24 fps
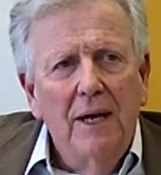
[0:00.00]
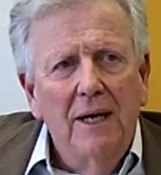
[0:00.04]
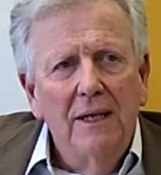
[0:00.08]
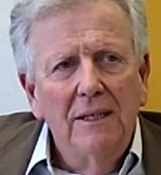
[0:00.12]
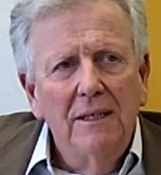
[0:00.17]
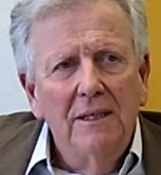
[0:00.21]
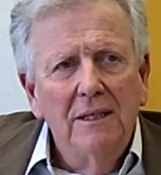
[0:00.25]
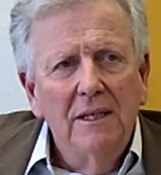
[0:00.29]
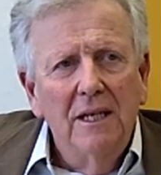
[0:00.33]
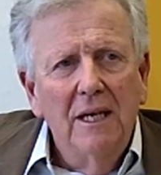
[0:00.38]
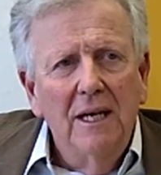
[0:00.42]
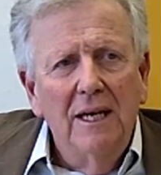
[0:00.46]

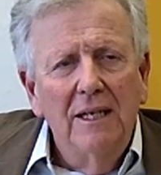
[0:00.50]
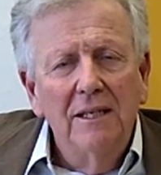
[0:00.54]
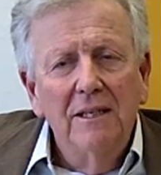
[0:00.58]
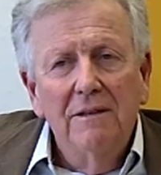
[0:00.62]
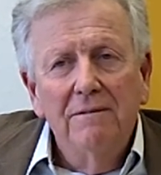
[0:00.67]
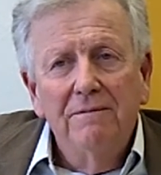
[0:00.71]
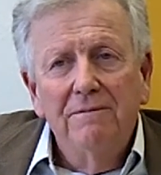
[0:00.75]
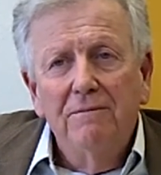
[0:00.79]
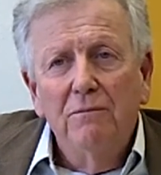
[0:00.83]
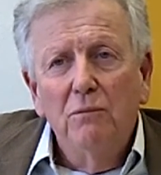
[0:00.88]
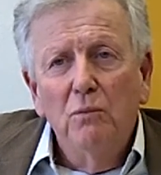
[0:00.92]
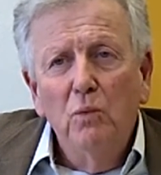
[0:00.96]
and
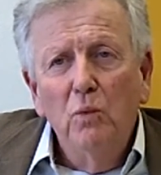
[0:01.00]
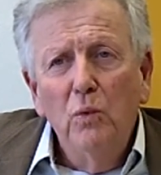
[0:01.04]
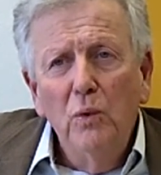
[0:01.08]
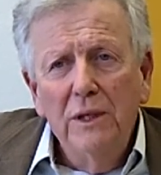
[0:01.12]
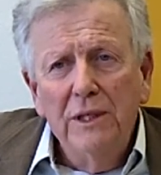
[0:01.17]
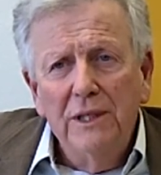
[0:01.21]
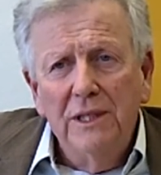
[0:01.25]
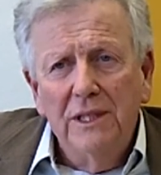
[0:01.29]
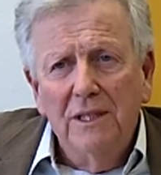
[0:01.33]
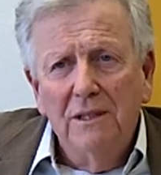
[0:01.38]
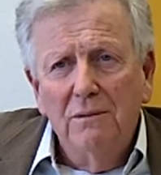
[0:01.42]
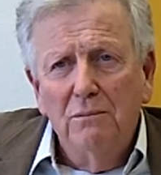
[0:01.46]
of
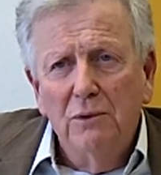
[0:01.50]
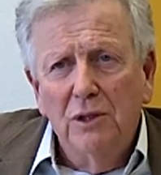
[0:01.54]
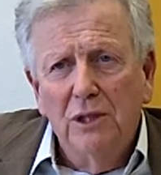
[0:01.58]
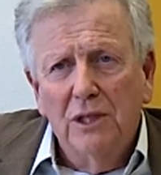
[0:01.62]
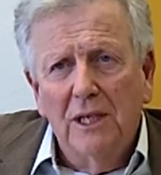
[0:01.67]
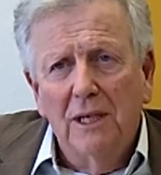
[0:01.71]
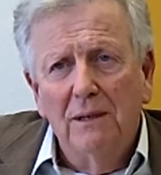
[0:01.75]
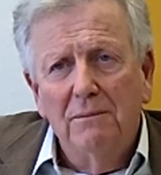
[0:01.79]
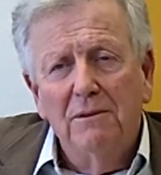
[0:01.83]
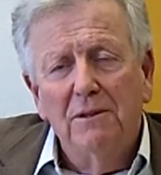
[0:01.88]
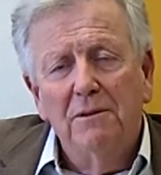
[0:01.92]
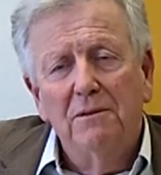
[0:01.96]
wisdom which
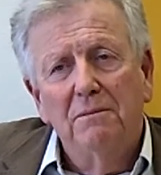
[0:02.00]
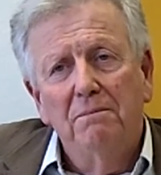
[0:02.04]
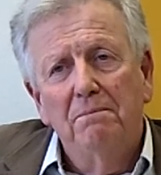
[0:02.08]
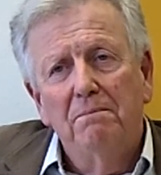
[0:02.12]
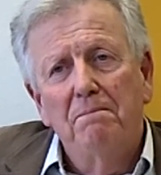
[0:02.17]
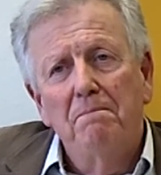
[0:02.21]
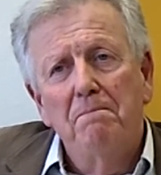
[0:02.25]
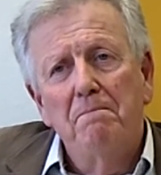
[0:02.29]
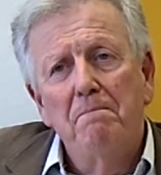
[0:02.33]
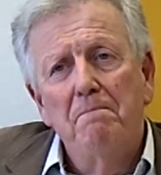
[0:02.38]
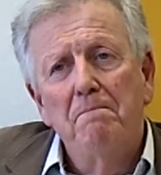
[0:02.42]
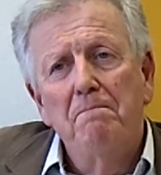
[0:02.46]
comes
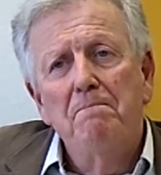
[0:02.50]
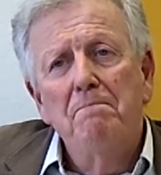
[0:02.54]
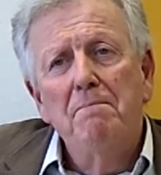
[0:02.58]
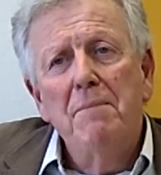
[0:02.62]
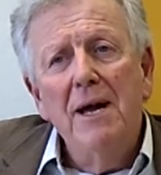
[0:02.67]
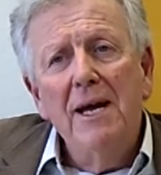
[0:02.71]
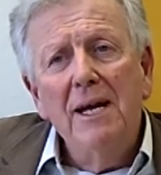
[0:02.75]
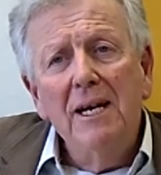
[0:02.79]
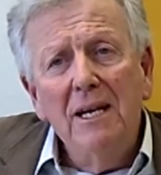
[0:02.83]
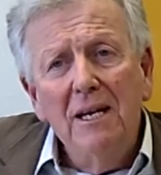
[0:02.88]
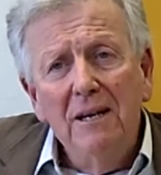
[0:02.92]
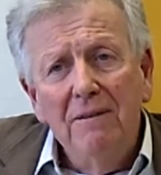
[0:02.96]

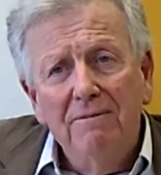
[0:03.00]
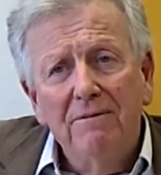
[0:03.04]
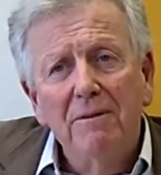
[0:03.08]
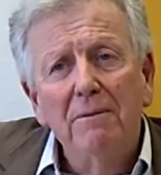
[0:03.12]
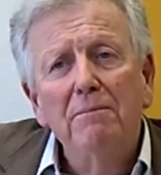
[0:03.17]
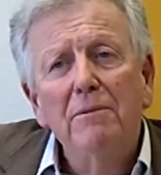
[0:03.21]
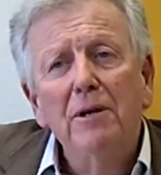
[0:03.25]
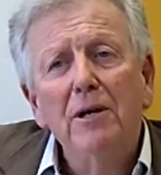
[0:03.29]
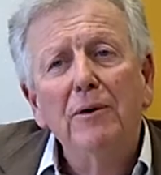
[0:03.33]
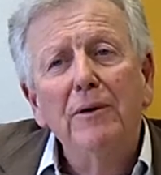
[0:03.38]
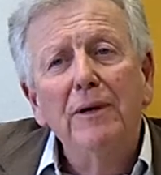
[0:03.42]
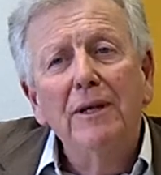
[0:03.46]
mainly
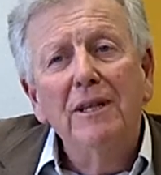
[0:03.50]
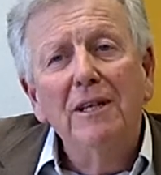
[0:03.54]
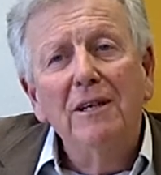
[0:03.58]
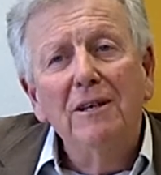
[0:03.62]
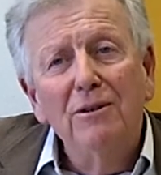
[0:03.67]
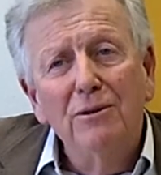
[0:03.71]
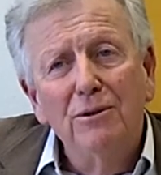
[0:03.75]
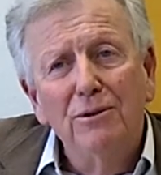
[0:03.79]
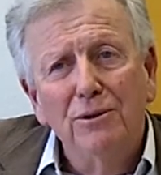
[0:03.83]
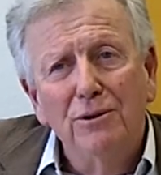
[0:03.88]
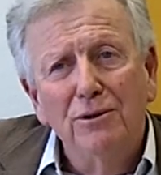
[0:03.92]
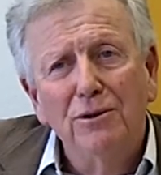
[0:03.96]
from knowing the
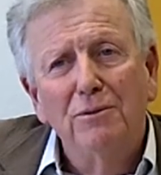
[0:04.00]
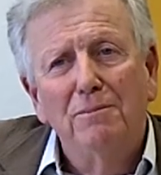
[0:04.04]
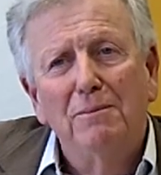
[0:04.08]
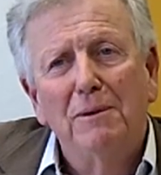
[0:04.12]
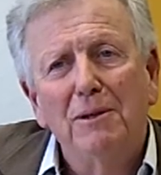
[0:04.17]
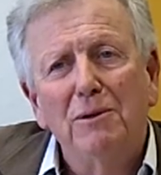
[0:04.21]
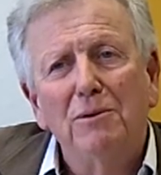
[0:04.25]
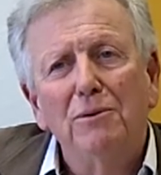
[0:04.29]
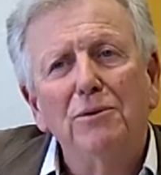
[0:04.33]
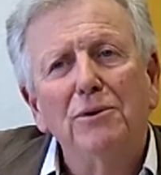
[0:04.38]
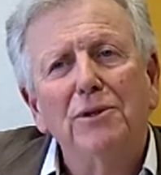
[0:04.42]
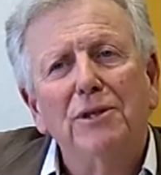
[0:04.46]
Lord,
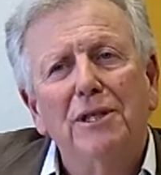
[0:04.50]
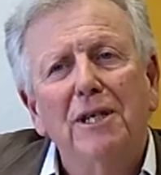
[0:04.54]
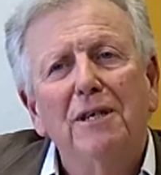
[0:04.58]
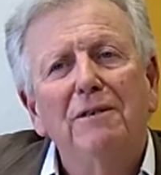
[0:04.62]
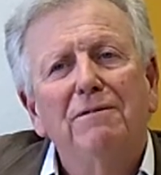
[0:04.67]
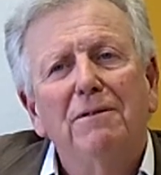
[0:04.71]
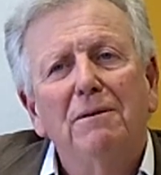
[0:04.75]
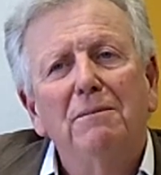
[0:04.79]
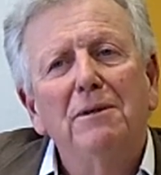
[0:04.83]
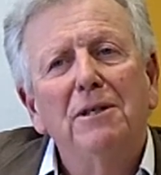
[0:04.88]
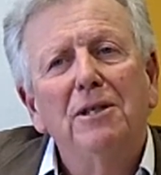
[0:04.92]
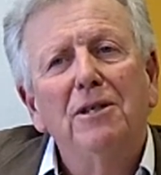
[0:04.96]
but also
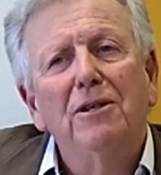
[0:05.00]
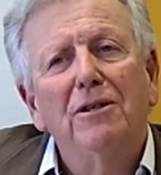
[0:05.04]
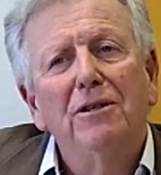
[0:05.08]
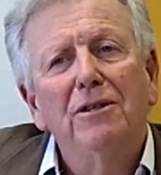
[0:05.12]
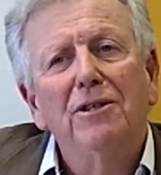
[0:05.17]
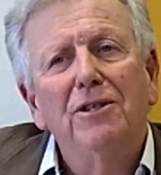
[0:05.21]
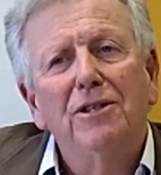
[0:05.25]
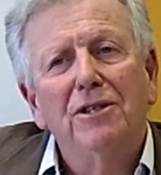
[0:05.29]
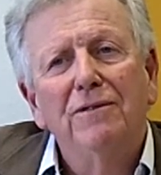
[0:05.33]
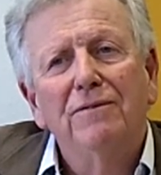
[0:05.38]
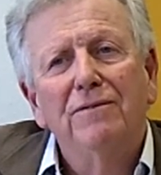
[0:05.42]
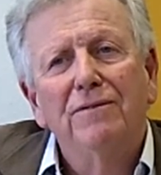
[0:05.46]
from a
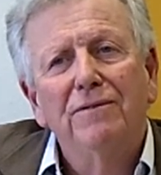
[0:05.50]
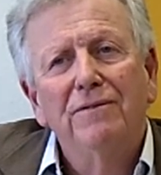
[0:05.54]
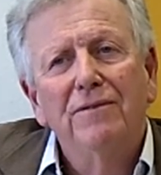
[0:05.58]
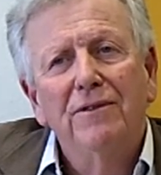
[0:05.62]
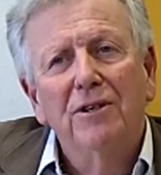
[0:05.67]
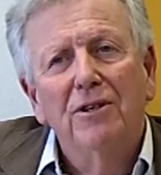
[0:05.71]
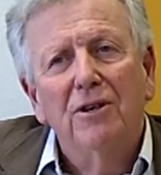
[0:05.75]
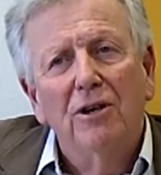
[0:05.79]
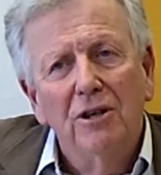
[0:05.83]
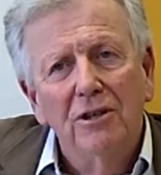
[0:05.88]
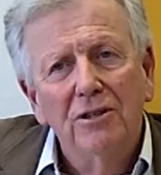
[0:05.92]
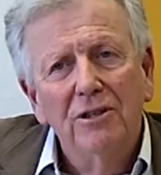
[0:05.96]
knowledge of
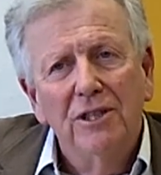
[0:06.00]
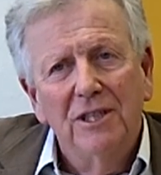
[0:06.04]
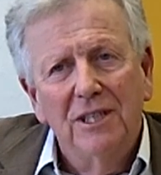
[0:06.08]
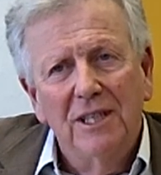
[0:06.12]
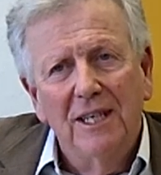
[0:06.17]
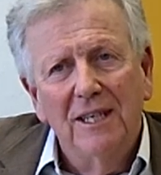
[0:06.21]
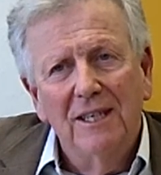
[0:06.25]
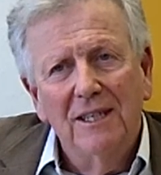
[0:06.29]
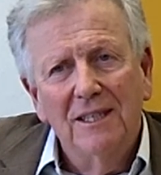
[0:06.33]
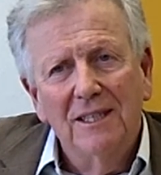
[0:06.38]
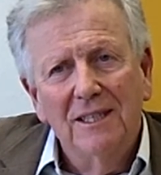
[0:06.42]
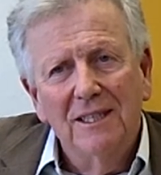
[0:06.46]
the
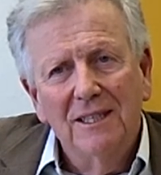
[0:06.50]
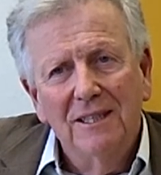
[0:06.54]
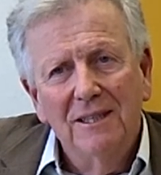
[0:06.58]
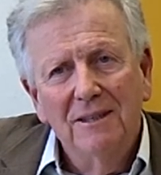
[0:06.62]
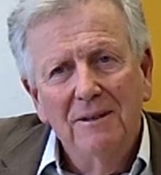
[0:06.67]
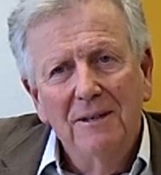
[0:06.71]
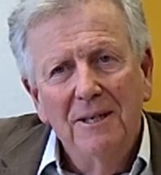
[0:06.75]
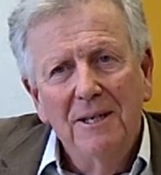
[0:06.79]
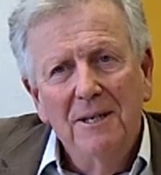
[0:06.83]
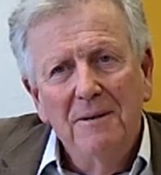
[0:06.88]
context.